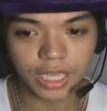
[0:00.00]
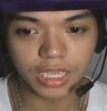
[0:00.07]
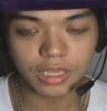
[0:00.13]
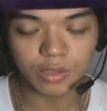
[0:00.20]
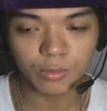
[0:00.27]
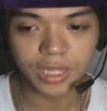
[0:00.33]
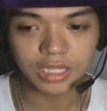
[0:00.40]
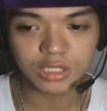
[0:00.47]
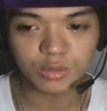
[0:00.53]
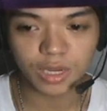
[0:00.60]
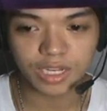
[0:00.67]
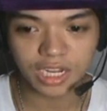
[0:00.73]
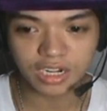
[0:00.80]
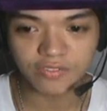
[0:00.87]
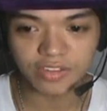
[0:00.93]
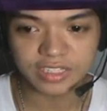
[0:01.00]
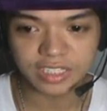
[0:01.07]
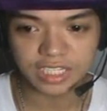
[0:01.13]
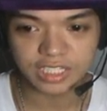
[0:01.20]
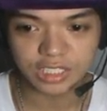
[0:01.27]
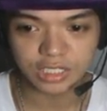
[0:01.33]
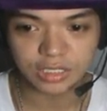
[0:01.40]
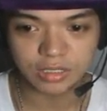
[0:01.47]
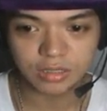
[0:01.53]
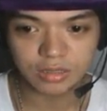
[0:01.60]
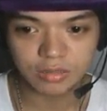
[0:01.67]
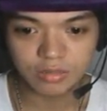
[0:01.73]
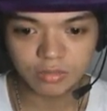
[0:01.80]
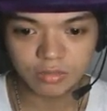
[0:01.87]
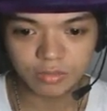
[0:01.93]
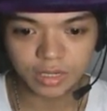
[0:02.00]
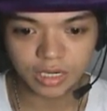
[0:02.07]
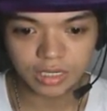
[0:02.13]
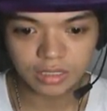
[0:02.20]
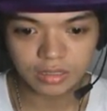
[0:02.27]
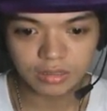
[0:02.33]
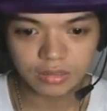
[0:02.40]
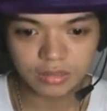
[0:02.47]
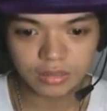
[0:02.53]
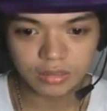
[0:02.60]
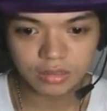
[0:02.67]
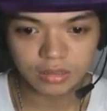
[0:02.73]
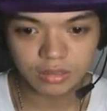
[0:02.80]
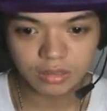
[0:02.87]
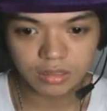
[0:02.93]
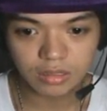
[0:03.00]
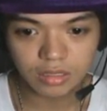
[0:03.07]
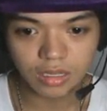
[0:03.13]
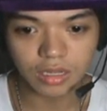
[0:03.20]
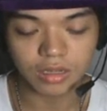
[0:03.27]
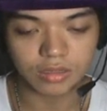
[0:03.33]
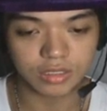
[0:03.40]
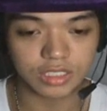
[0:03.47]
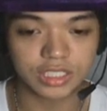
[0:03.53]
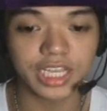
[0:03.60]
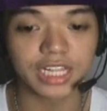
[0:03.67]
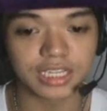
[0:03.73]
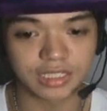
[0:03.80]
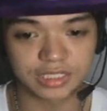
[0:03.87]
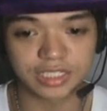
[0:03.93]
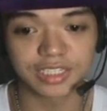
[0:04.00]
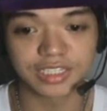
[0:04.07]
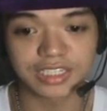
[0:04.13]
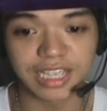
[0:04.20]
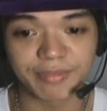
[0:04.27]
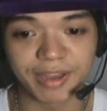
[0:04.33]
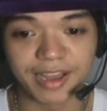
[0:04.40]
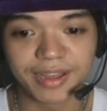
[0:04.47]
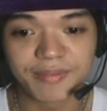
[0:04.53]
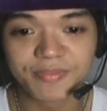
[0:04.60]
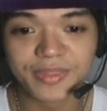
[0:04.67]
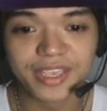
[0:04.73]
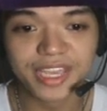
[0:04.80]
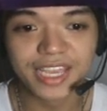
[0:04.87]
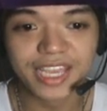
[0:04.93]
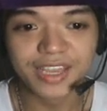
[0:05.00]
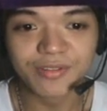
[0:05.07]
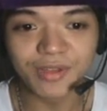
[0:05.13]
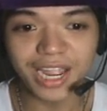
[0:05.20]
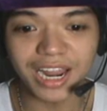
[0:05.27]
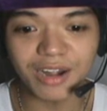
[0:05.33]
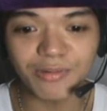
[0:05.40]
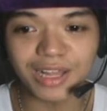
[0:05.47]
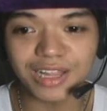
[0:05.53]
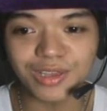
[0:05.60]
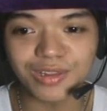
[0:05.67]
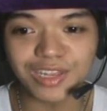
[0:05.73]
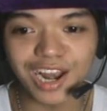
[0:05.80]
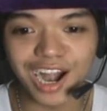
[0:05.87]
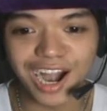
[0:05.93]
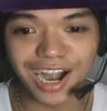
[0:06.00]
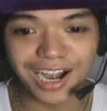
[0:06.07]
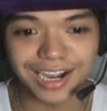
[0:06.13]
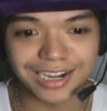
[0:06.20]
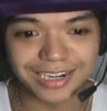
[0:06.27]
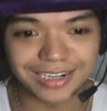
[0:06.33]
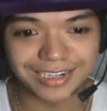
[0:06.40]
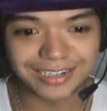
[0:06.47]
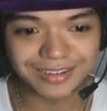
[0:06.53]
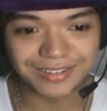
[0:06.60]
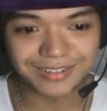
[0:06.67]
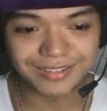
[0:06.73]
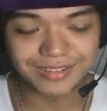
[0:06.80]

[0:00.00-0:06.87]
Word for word: okay, you went to another ventilation. Where? Oh, still, still the same, huh? Where will you learn?